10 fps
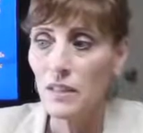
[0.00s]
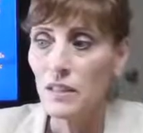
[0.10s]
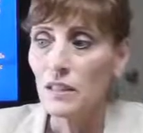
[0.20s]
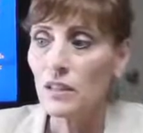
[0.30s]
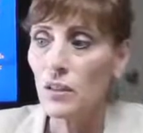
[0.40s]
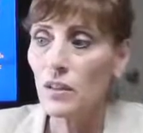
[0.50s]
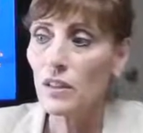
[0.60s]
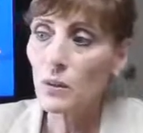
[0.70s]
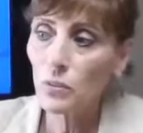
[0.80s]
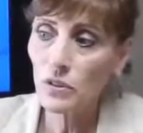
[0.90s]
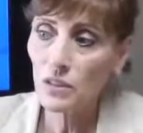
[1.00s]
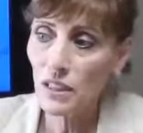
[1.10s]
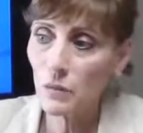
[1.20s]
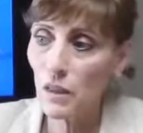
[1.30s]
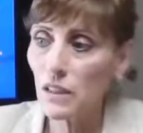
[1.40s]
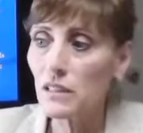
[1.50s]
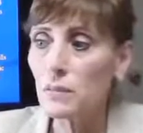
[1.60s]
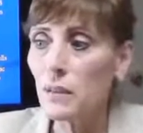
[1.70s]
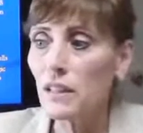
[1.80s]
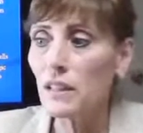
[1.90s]
So they don't produce antibodies,
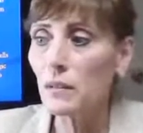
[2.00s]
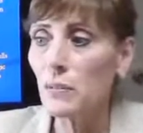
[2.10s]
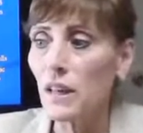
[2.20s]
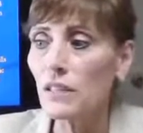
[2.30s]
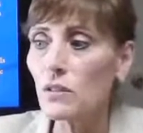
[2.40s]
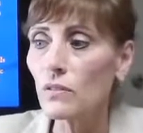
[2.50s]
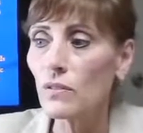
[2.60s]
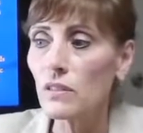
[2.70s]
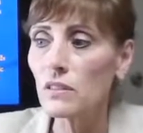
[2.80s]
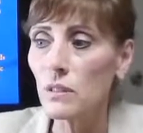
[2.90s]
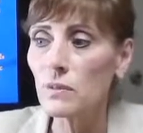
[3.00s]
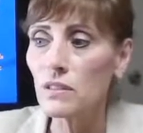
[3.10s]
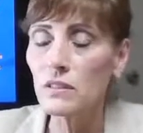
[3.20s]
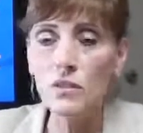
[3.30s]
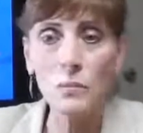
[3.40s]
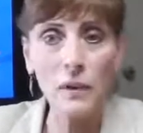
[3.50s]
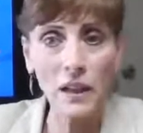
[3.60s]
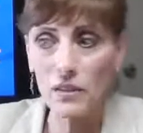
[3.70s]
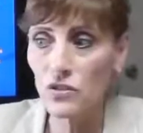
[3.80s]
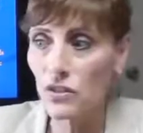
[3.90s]
but they can bind to a foreign substance or
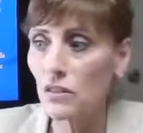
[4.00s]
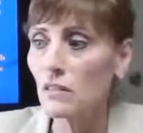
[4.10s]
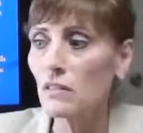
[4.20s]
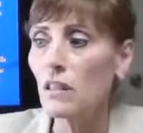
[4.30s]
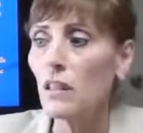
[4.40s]
pathogen.